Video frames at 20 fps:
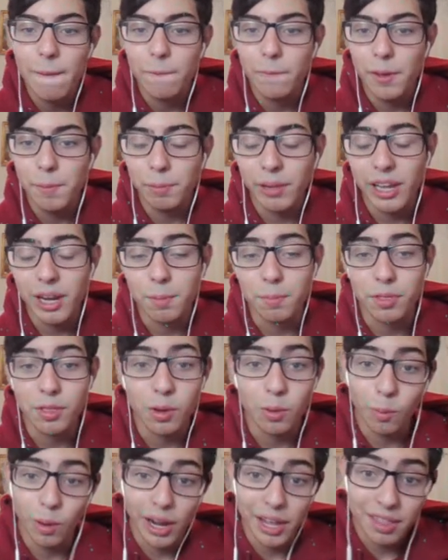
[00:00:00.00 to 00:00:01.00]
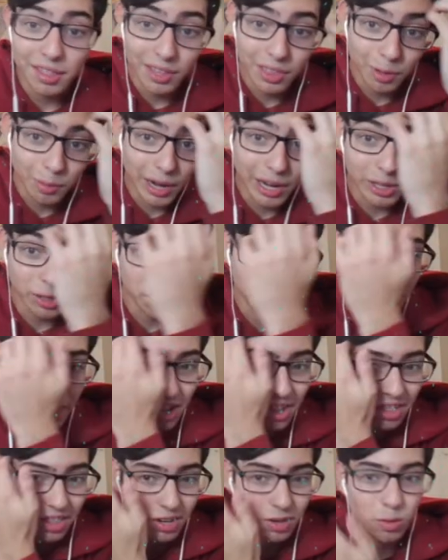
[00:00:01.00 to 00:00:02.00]
We played him twice in the regular
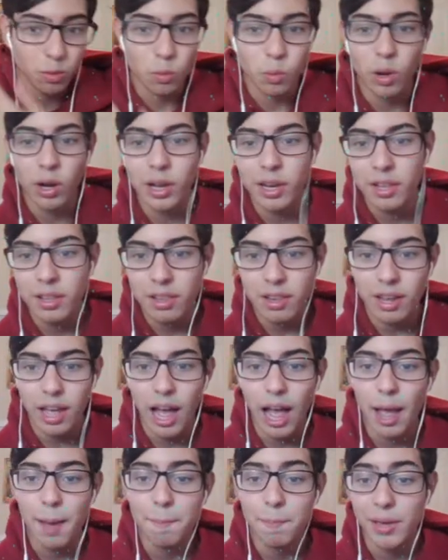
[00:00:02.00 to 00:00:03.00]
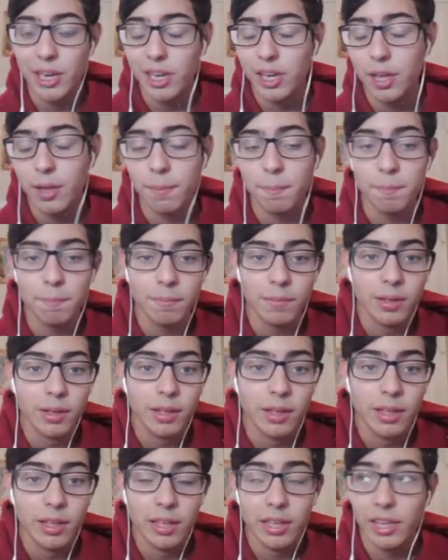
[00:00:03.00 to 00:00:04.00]
season. One, I beat him,
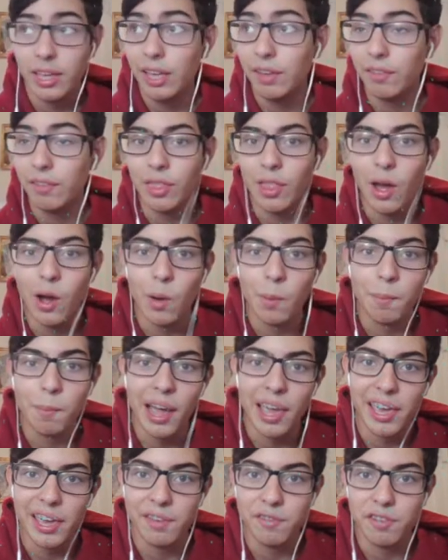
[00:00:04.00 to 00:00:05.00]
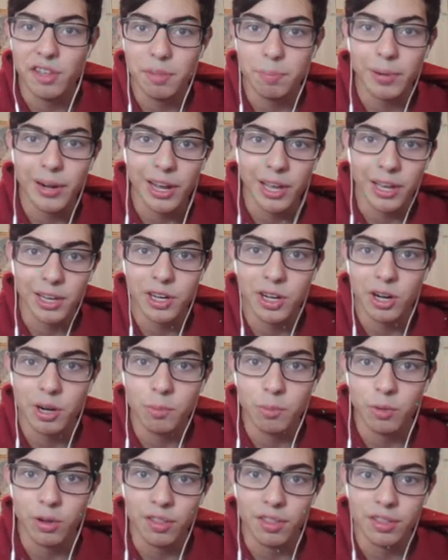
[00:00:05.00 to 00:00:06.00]
even though my EV spread on
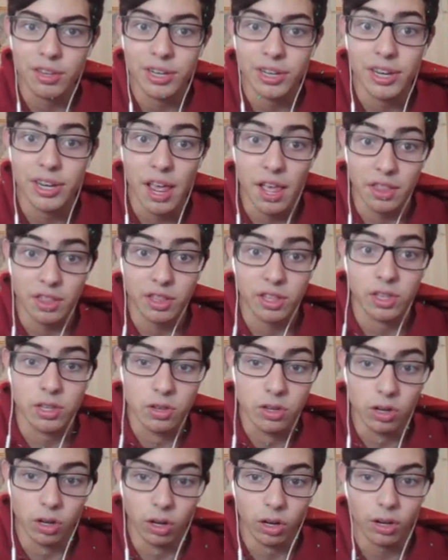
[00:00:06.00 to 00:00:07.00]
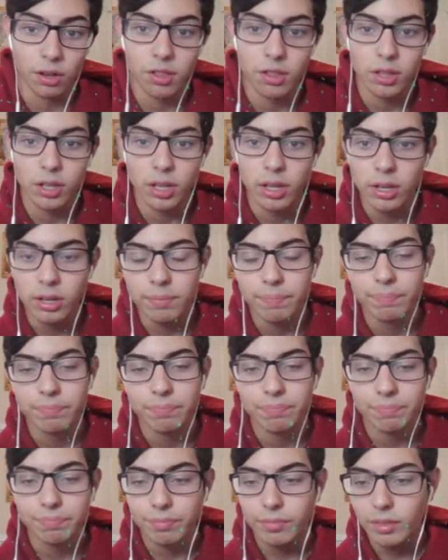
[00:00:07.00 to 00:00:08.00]
Kiram was disgusting.
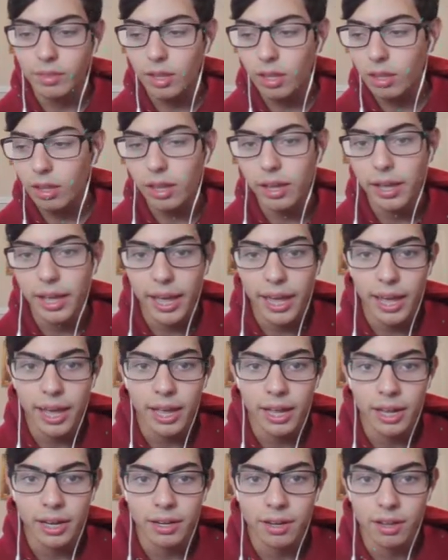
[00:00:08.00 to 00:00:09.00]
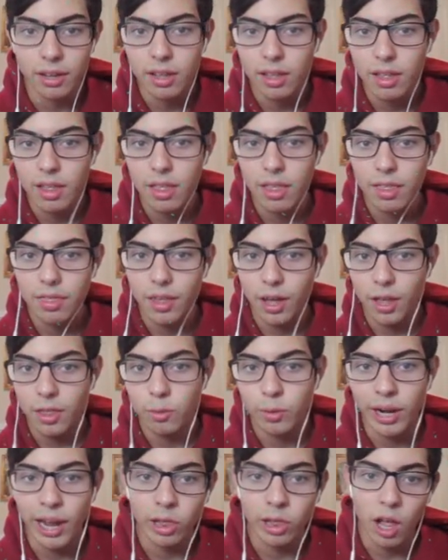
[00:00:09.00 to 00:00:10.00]
And the other
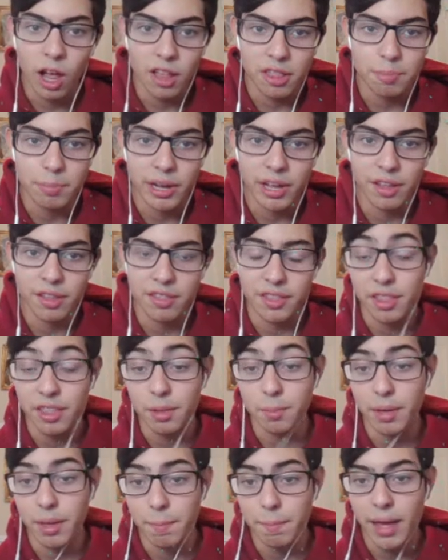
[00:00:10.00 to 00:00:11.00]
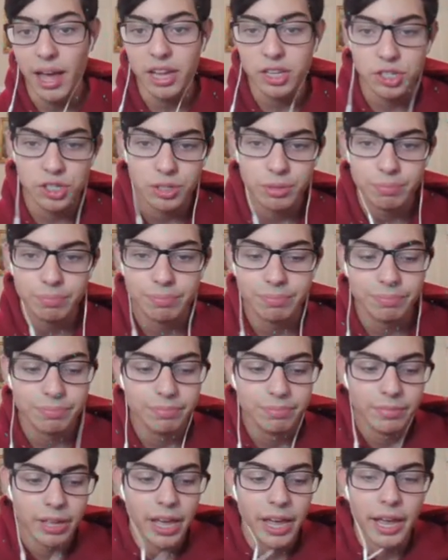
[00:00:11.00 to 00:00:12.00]
one I lost because it's a main match.
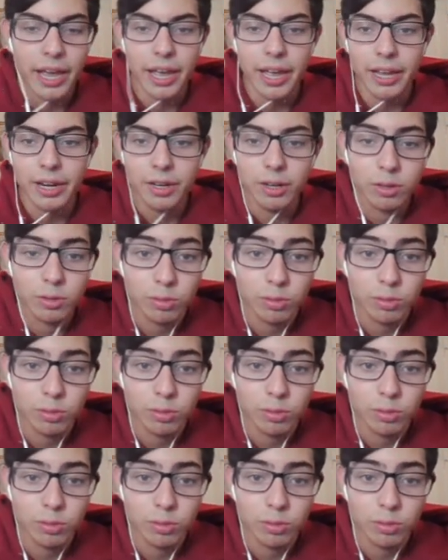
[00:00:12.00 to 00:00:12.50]
And